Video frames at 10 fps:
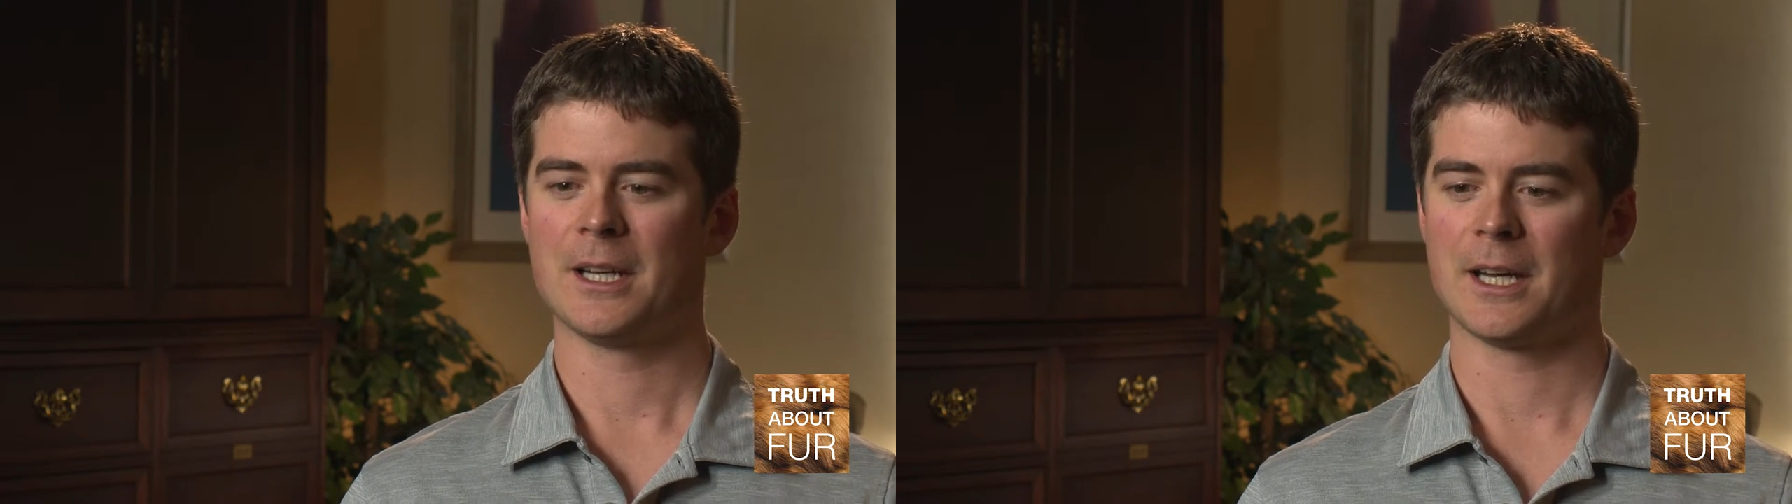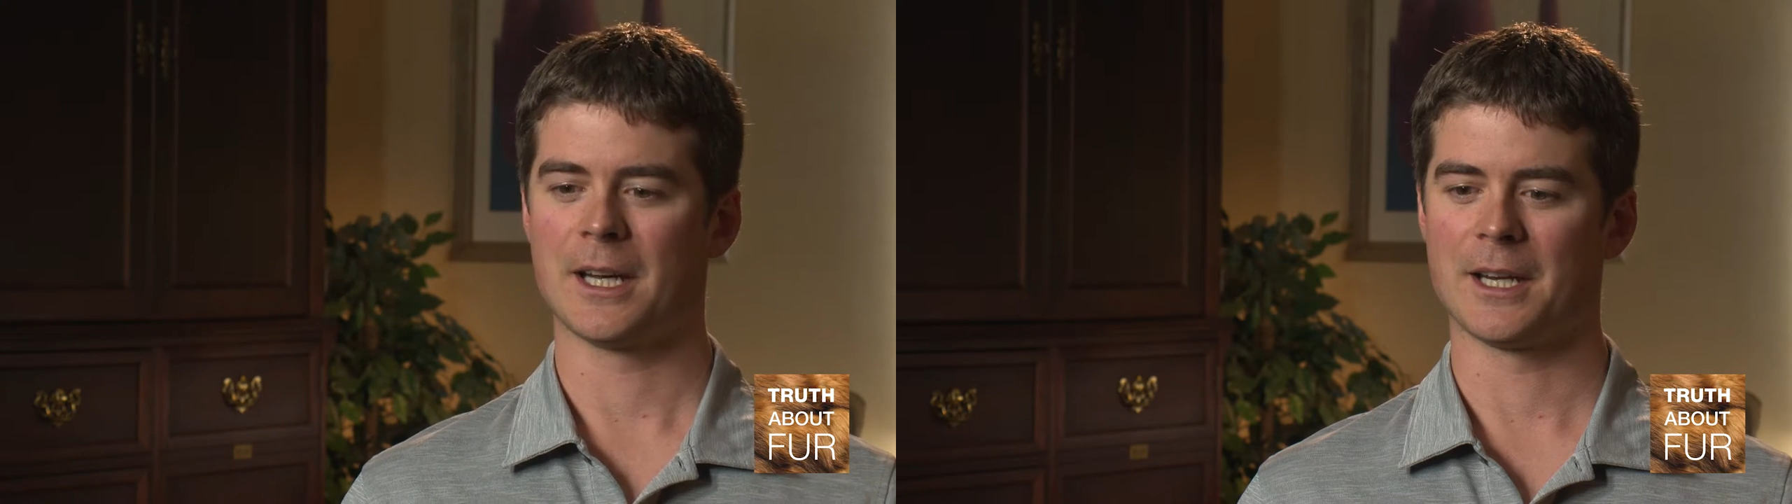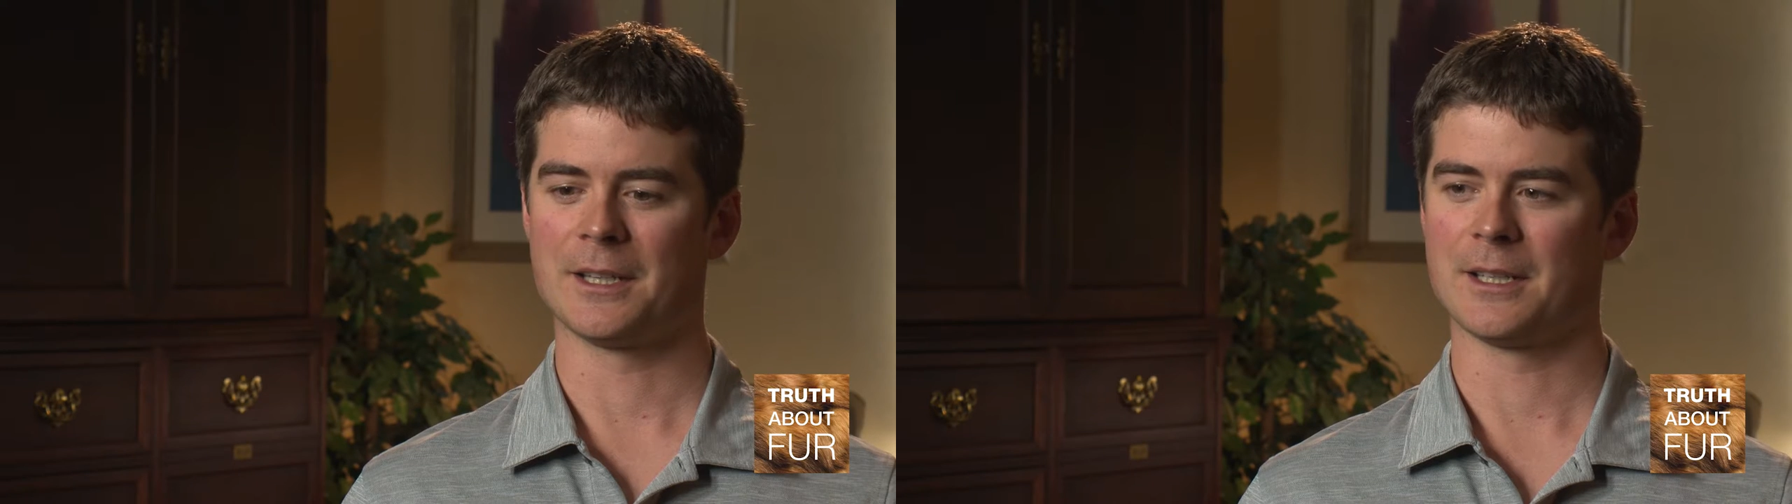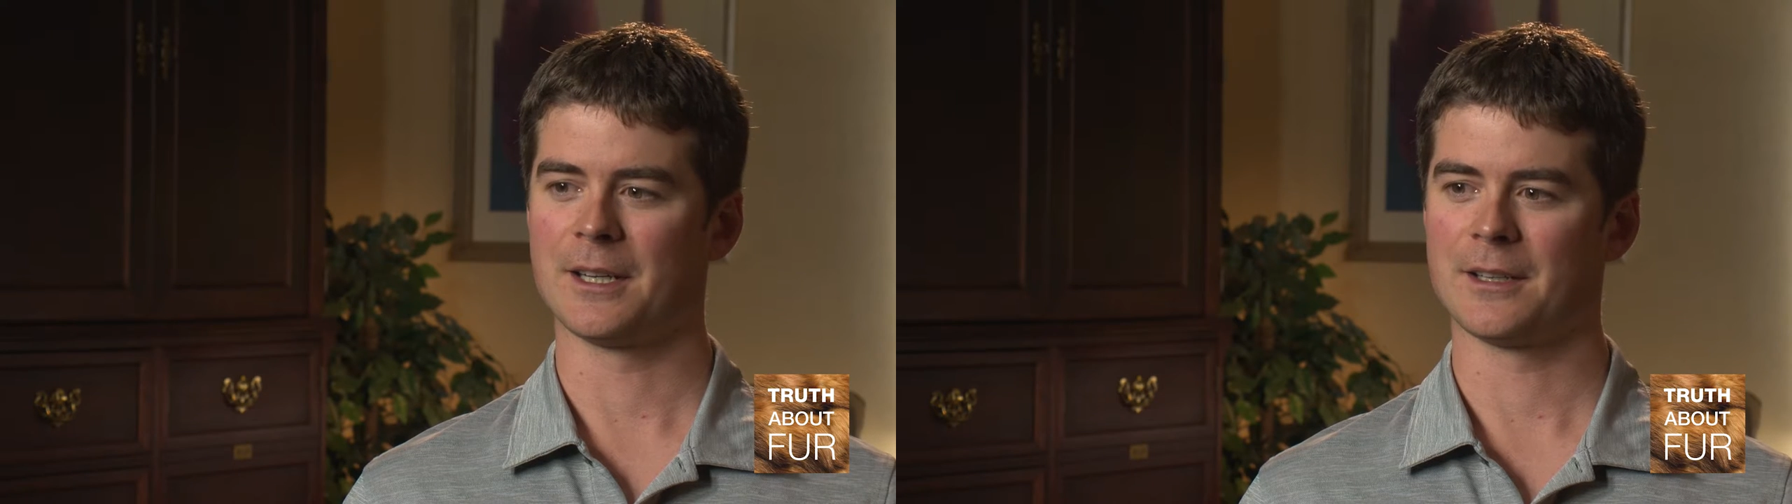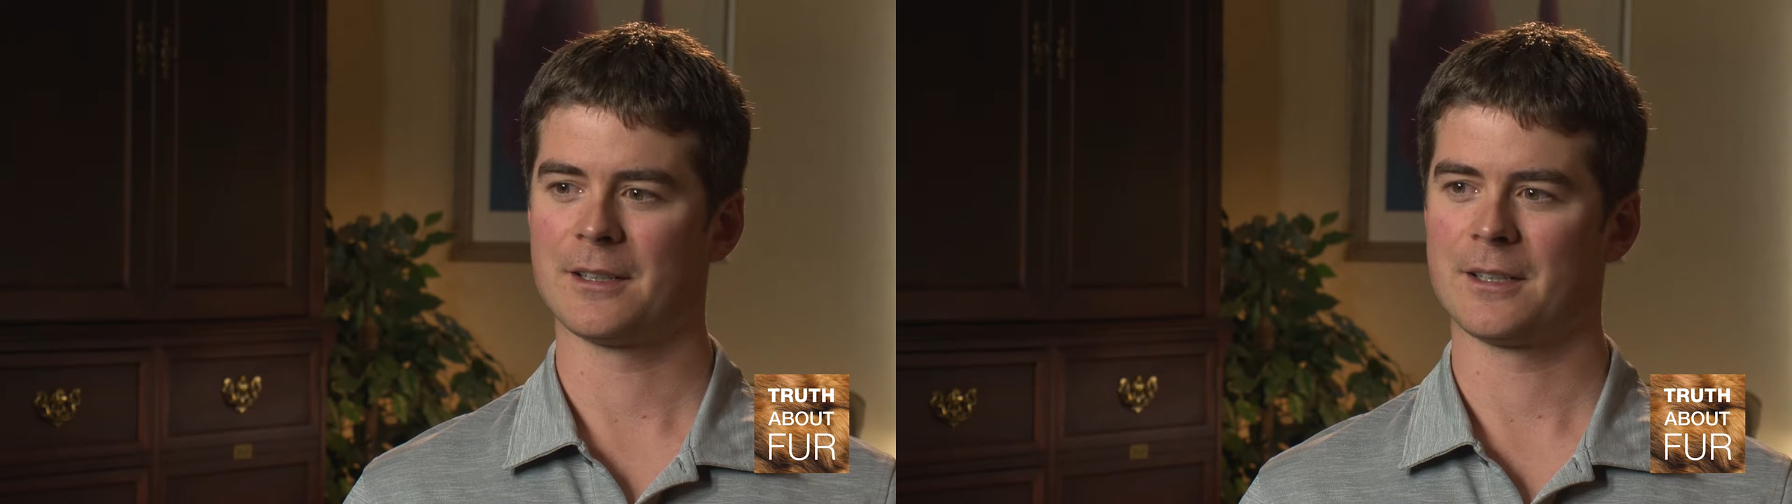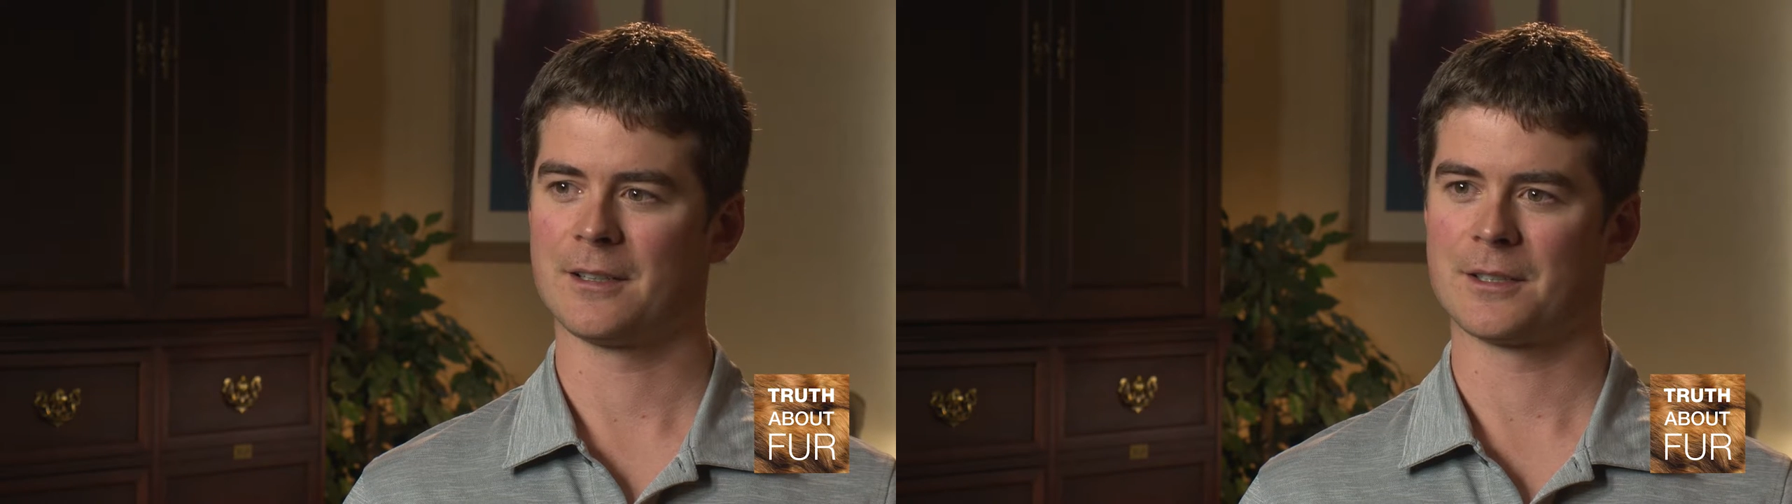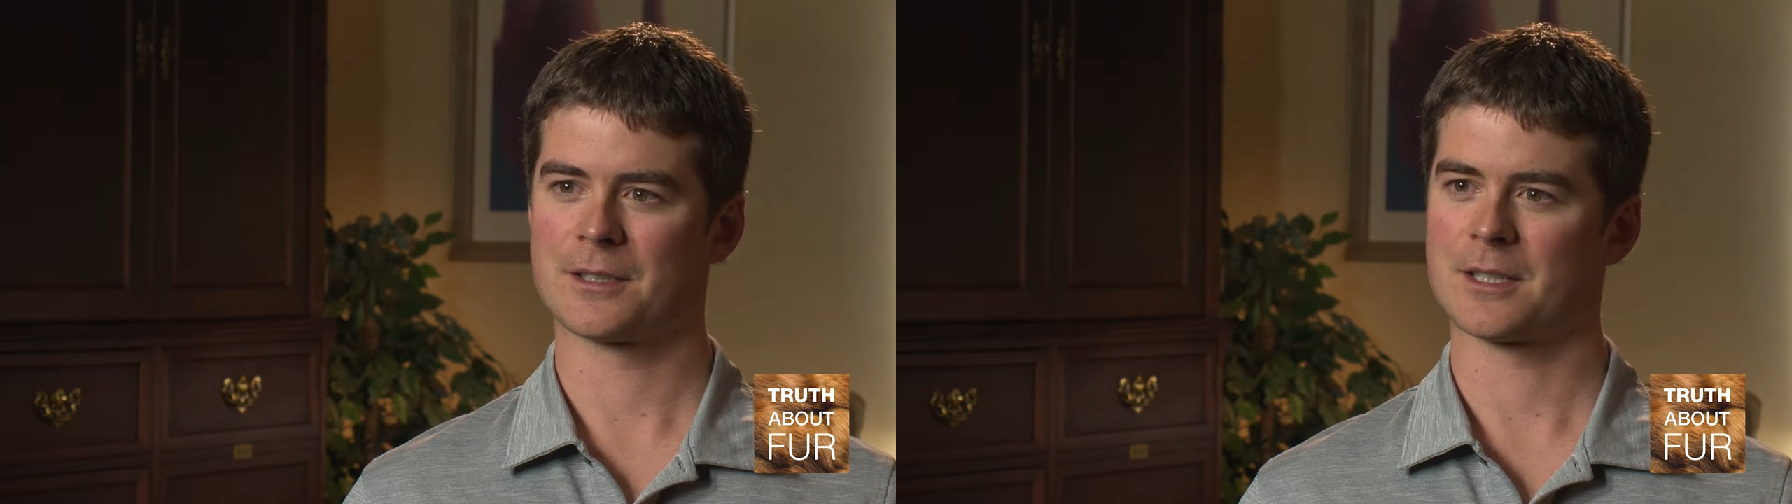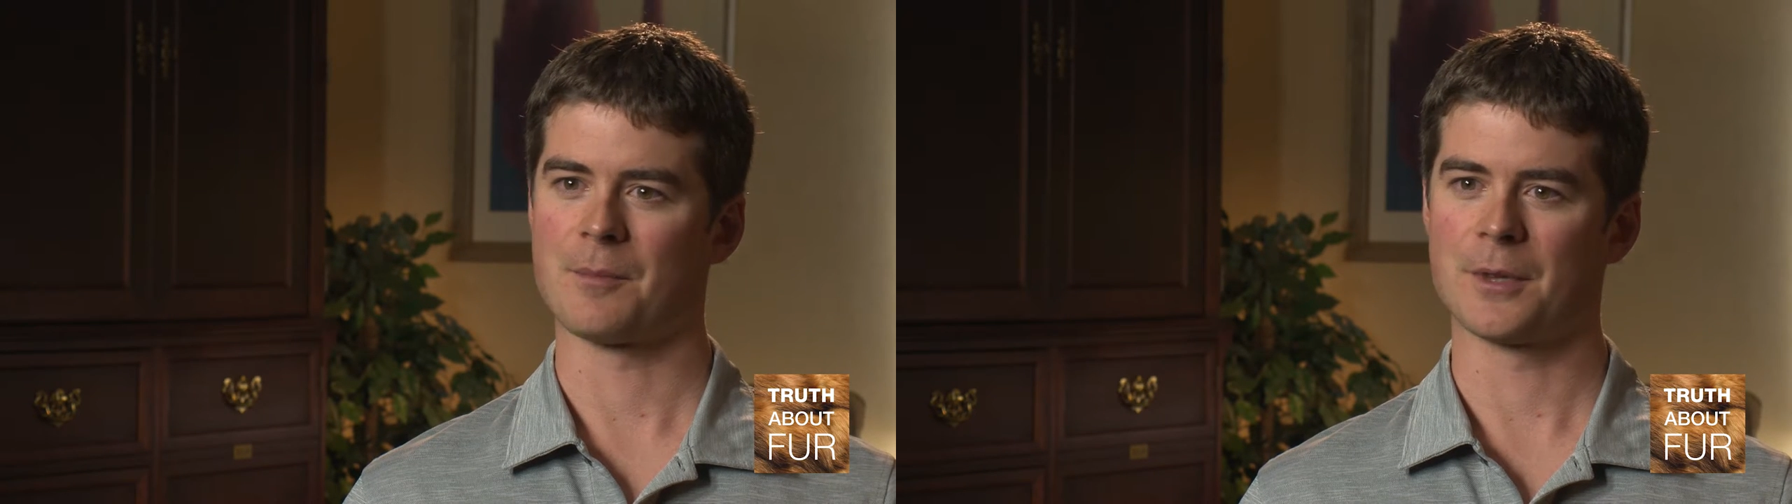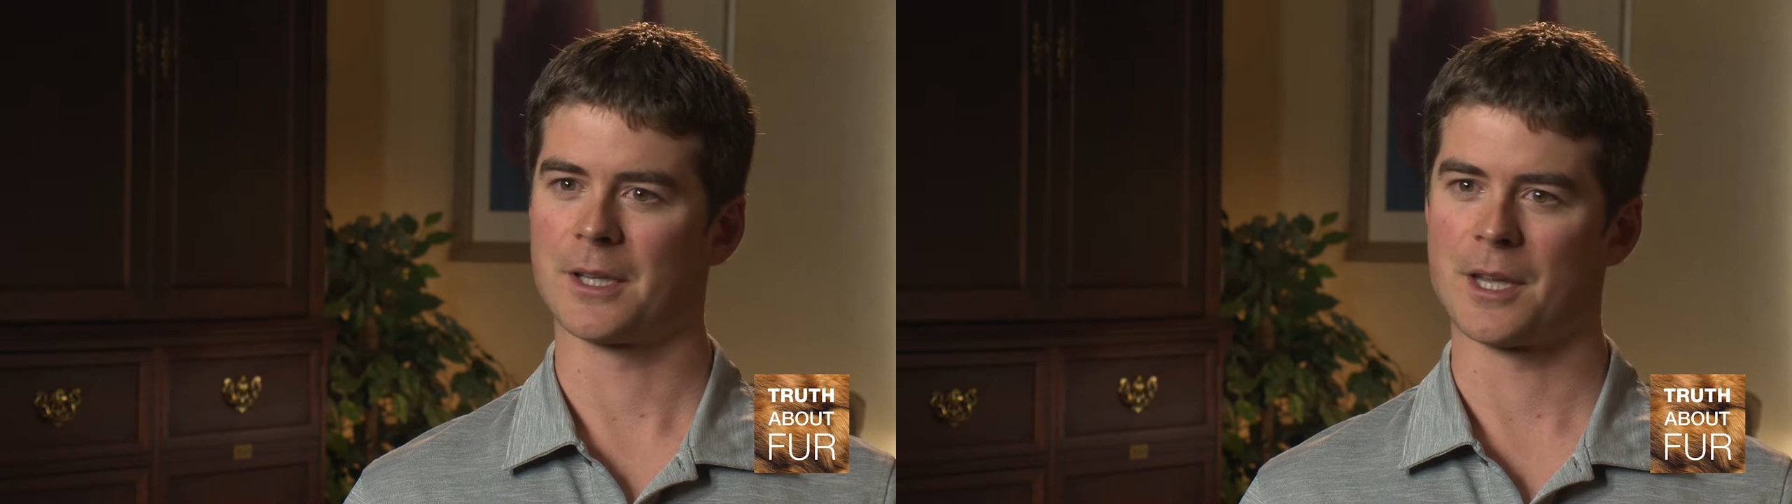and uh, it's something